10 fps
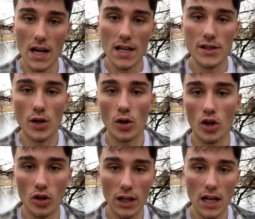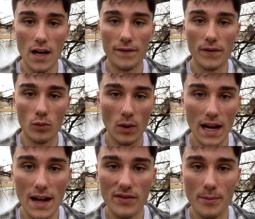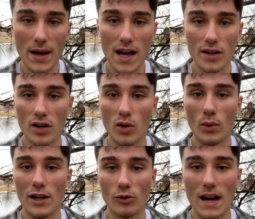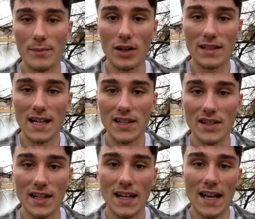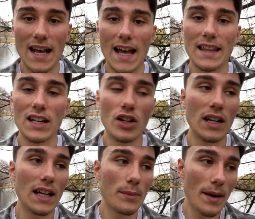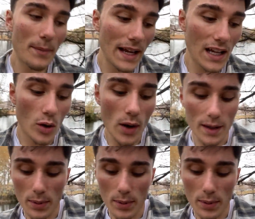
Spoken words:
So right off the bat, you're going to want to grab their attention, and then you need to make it quick.